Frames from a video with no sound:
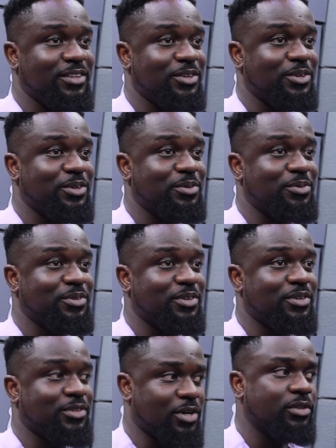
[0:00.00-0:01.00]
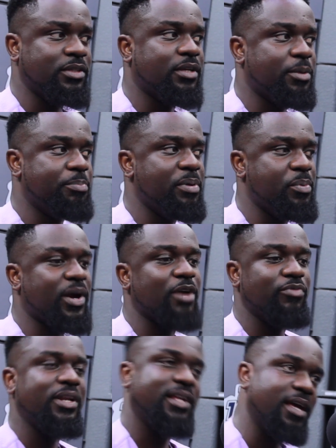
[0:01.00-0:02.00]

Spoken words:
You know, because people can really